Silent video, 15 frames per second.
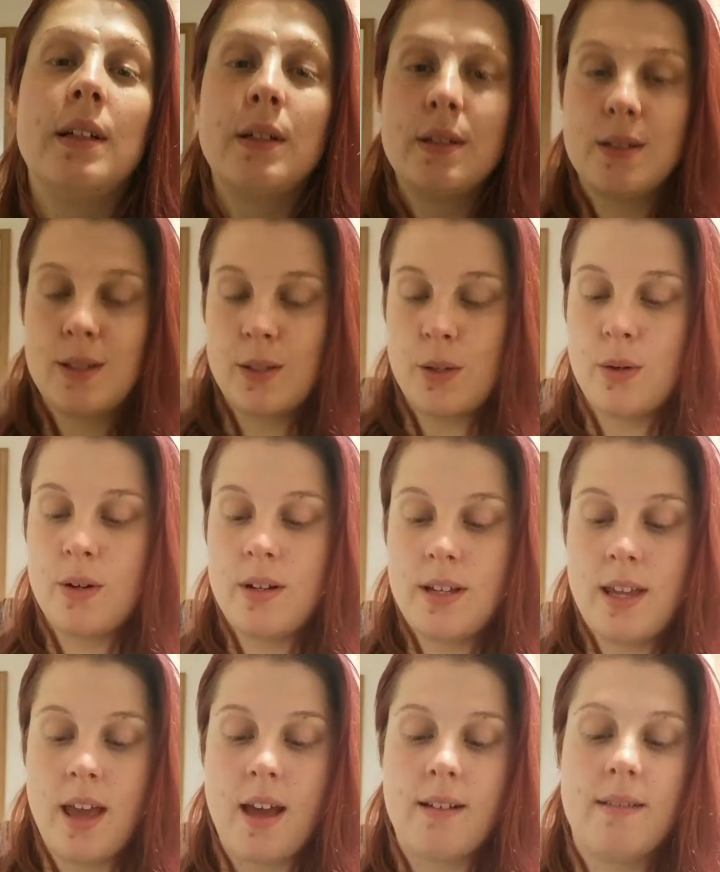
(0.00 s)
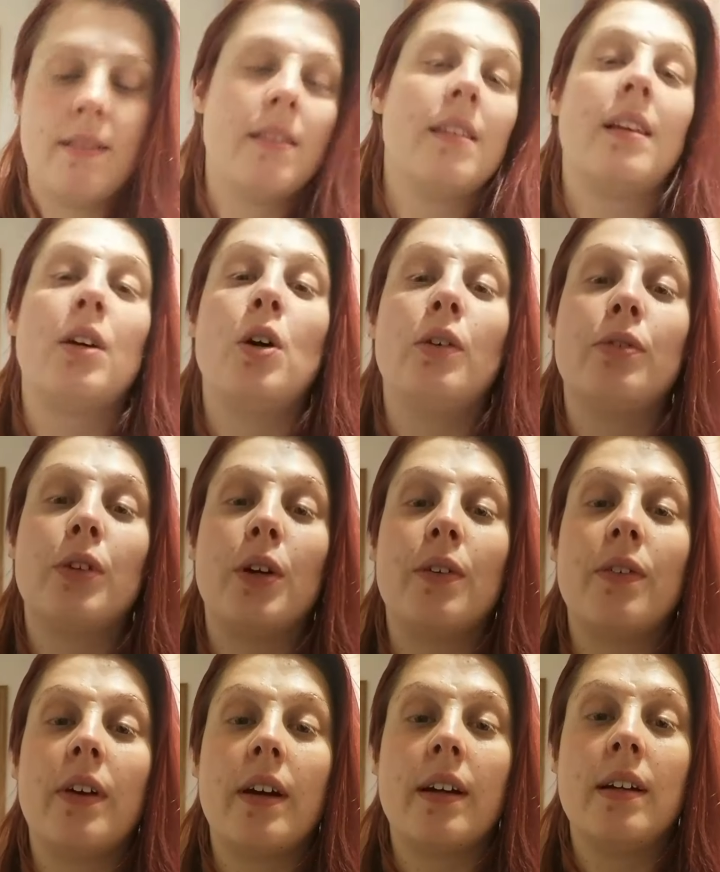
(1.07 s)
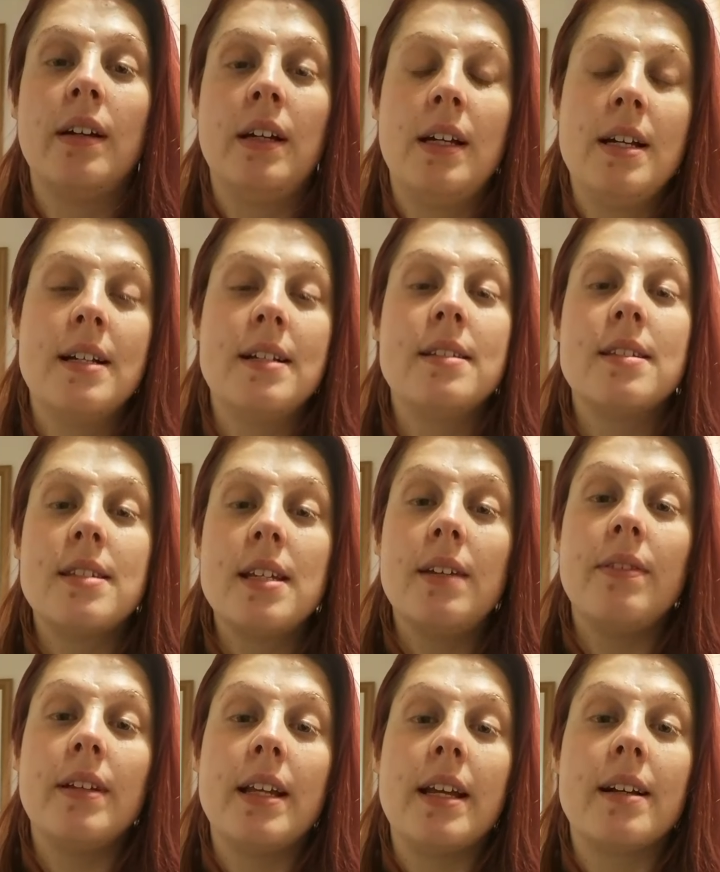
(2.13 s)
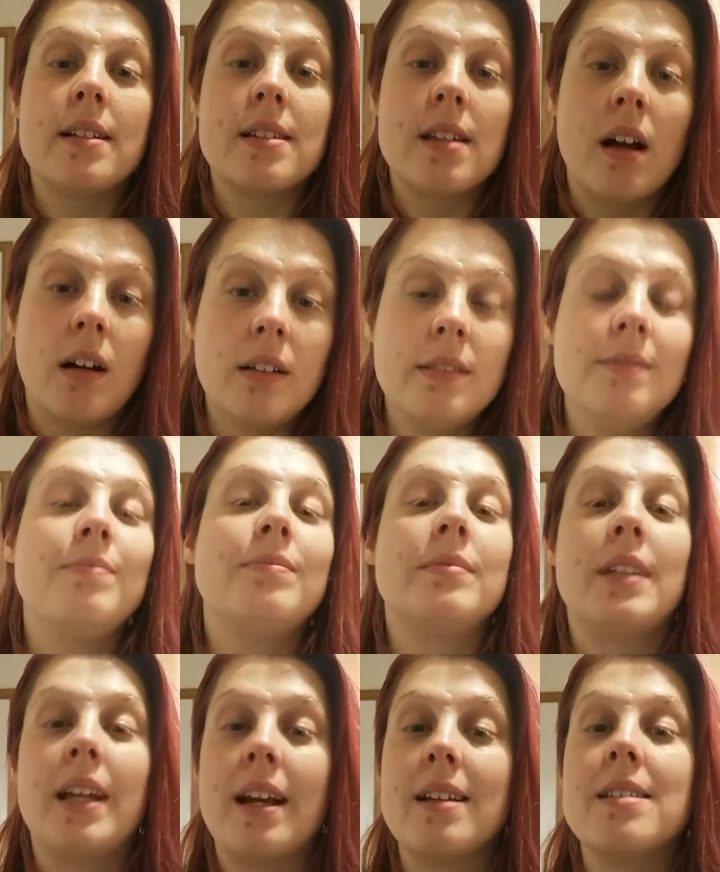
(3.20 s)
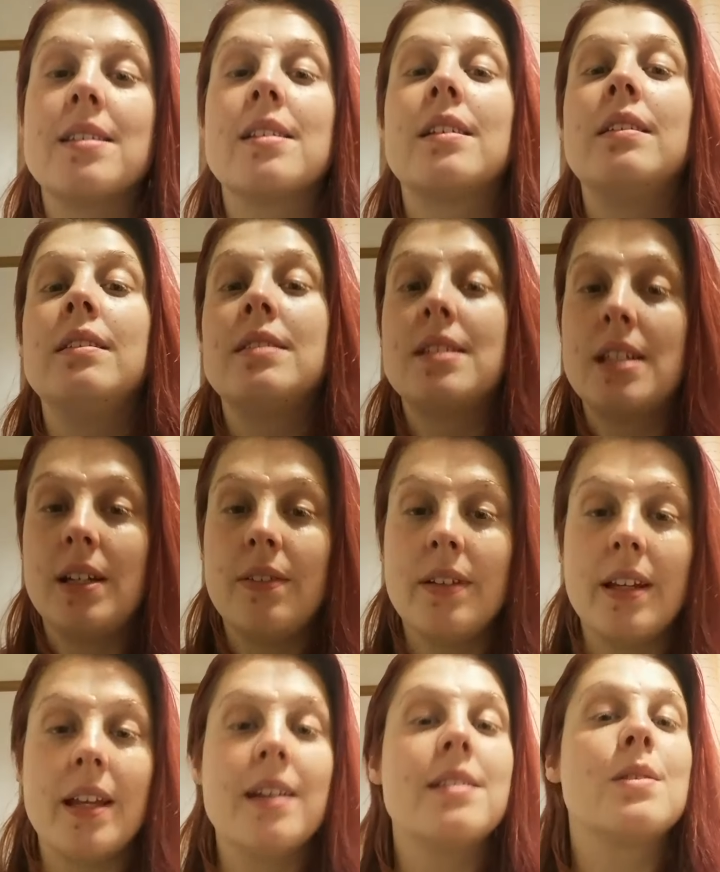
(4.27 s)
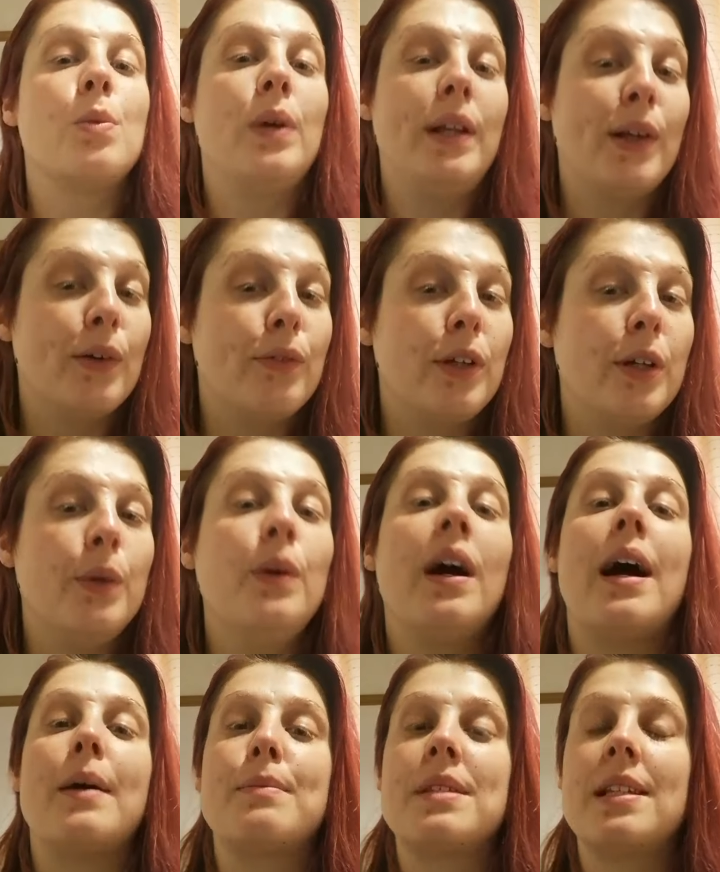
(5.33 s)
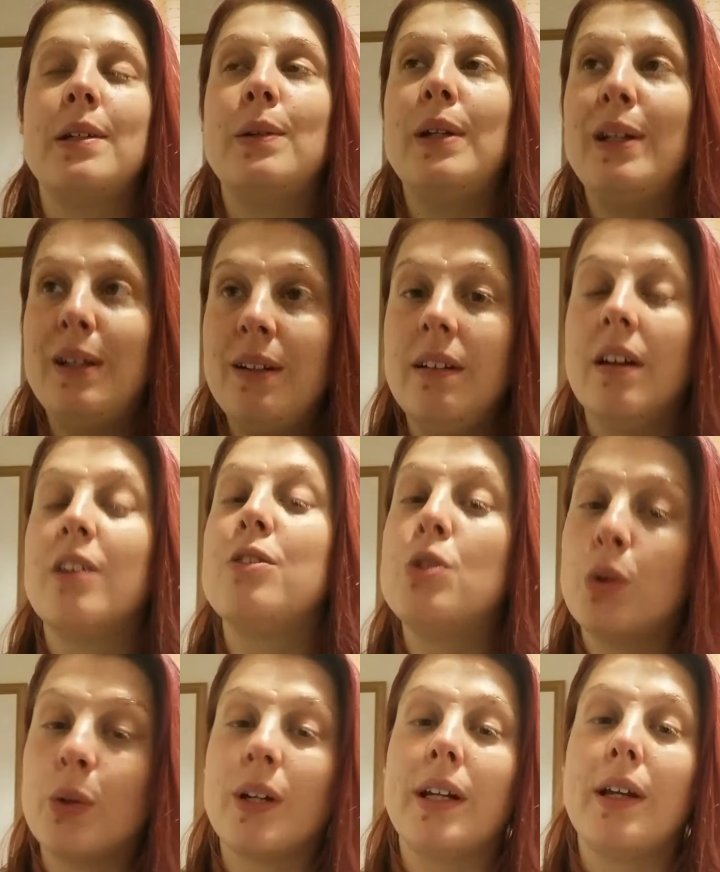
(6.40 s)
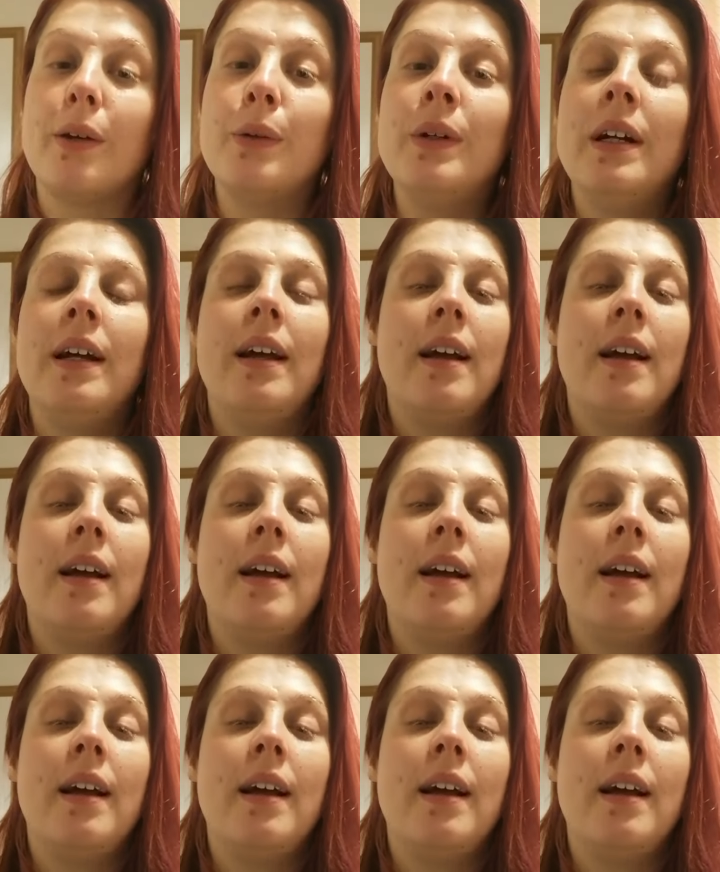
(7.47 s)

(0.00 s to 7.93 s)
So yeah, the cover of a Stevie Nicks song. Yes, Stevie Nicks, we love you, absolutely adore you.